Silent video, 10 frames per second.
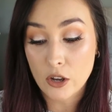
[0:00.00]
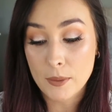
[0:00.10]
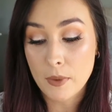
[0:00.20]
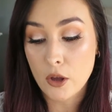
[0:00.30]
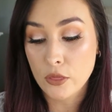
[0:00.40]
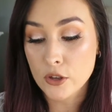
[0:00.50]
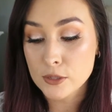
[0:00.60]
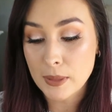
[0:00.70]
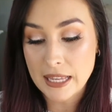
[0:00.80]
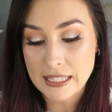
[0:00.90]
on
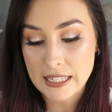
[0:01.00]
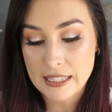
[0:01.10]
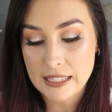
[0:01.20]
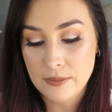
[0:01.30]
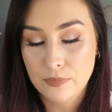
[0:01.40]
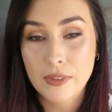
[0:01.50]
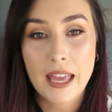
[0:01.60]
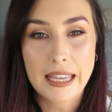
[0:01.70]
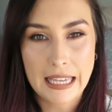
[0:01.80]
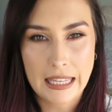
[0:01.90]
those places.
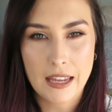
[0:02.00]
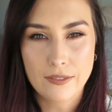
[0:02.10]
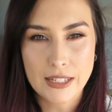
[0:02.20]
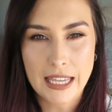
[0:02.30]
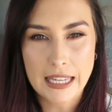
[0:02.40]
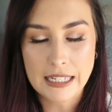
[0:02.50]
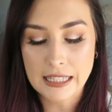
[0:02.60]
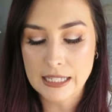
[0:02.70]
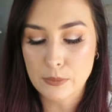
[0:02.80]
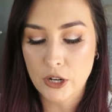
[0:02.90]
Again, I've
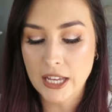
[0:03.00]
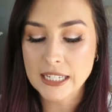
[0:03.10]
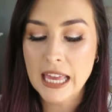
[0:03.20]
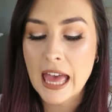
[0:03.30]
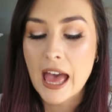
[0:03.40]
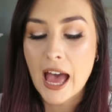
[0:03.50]
decanted this product.